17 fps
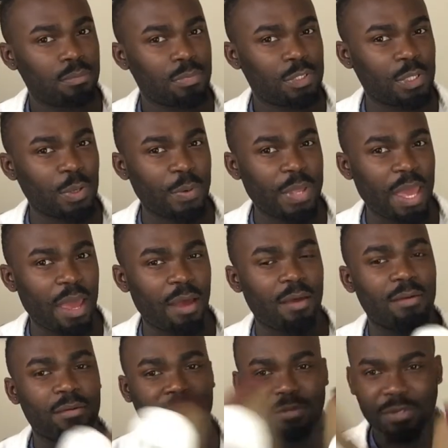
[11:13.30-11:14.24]
So I
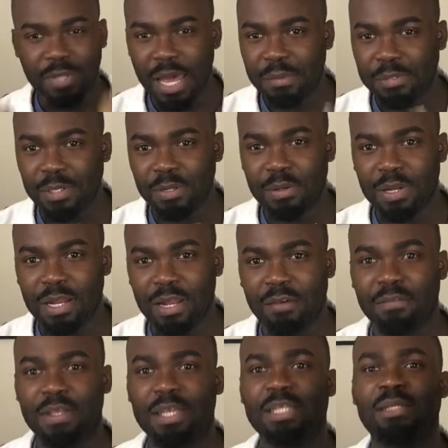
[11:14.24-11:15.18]
absolutely
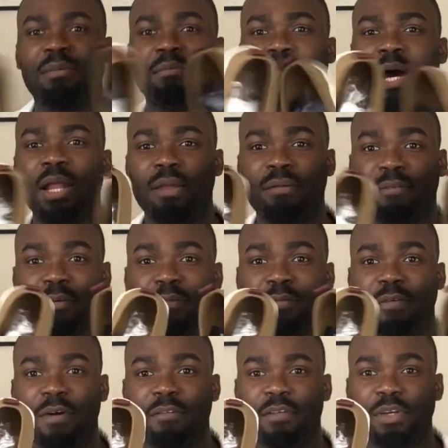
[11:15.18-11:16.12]
love these. Bought them from
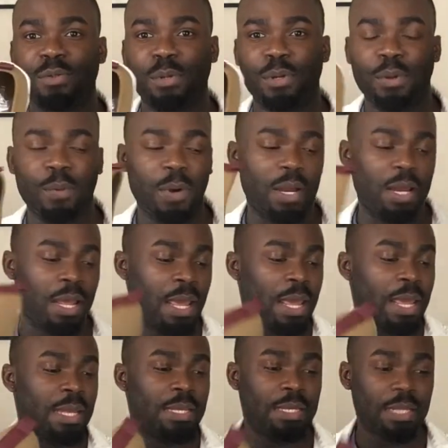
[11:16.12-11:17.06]
Forever 21.
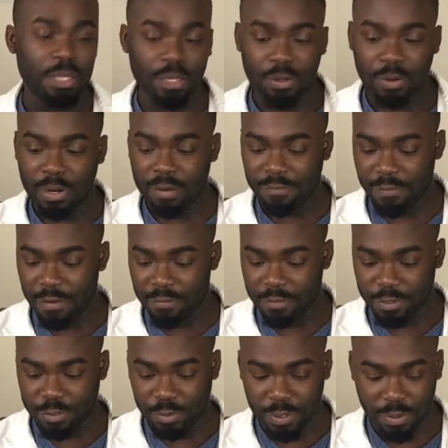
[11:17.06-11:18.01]
Didn't know that
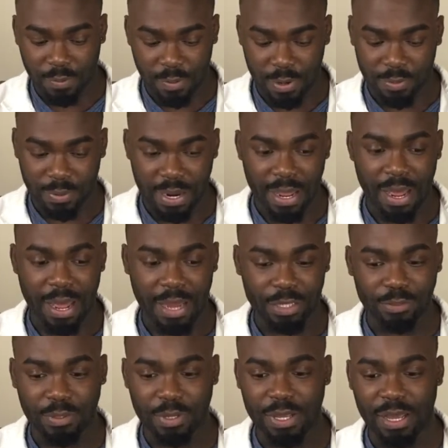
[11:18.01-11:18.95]
Forever 21 would
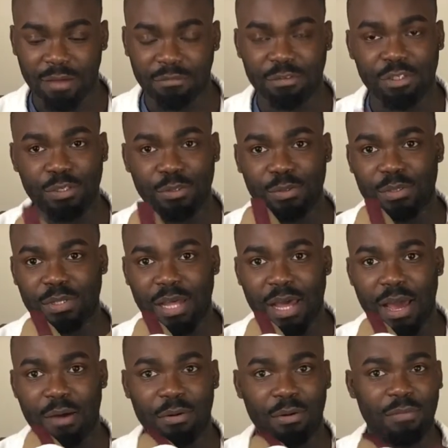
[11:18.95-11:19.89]
actually have shoes that
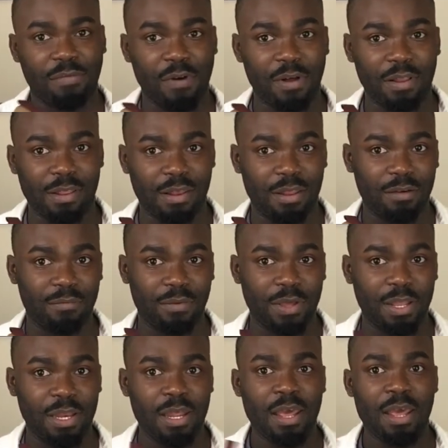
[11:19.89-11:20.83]
I would fall in love
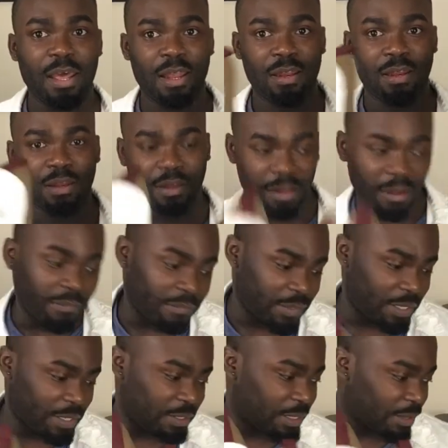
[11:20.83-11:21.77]
with. Love
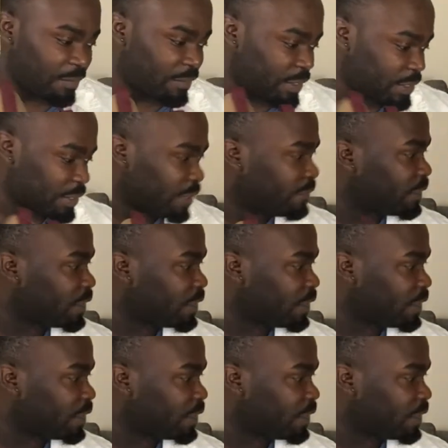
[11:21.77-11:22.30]
these, love these, love